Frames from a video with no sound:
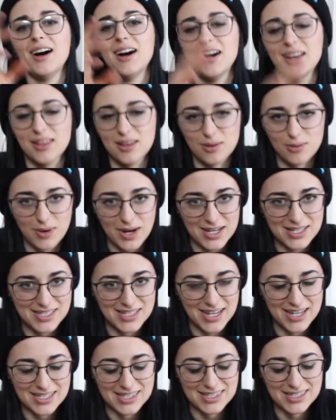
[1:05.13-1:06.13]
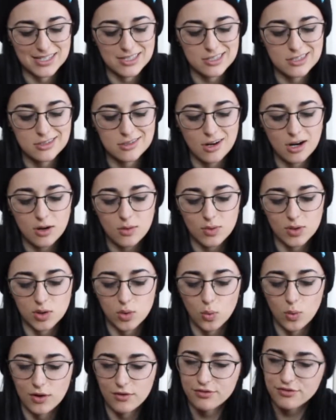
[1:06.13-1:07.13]
Otherwise, yes, let's start with
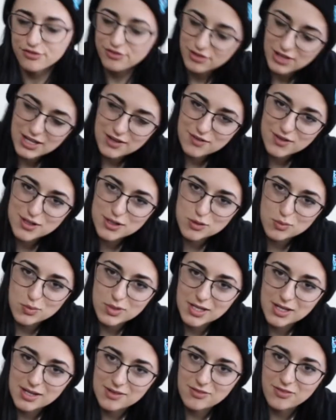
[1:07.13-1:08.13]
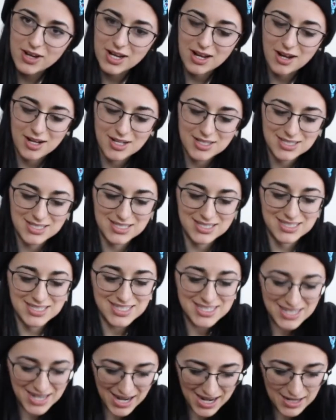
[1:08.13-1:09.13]
what flavors we've got
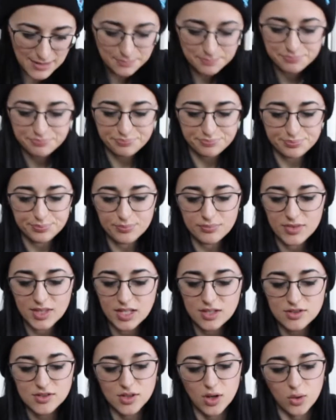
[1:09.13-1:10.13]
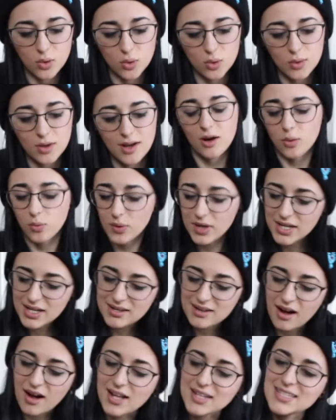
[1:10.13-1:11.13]
today. So we
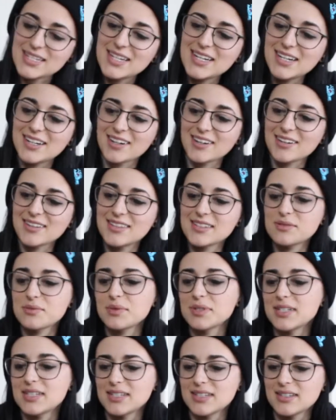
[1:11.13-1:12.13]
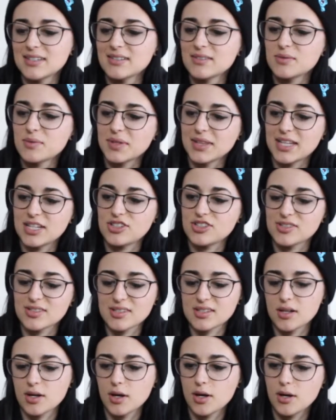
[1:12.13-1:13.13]
got here, this one is one that
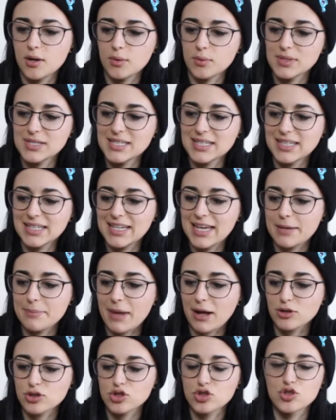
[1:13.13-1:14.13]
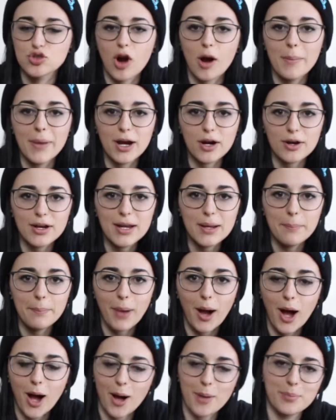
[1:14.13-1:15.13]
just recently came out, Strawberry
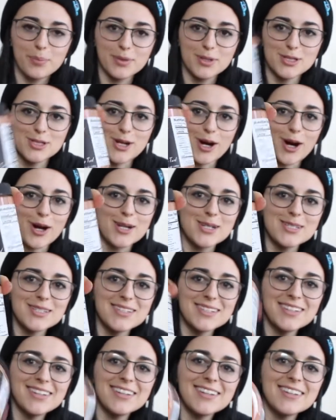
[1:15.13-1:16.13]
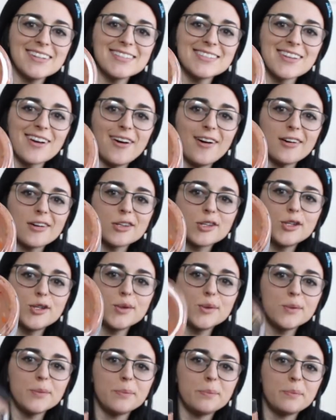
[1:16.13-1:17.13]
Pop-Tart. It's all
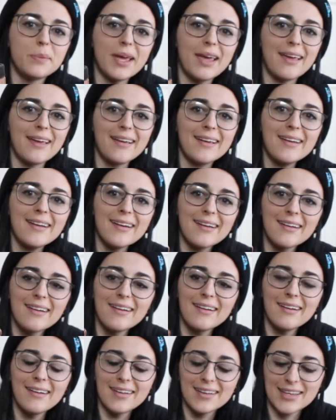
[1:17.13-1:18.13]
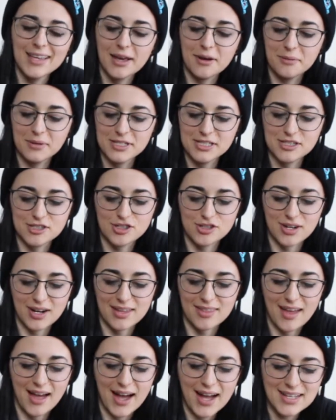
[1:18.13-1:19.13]
cute and pink. Can't wait to
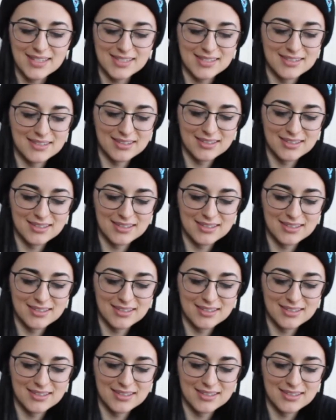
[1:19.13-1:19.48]
try that.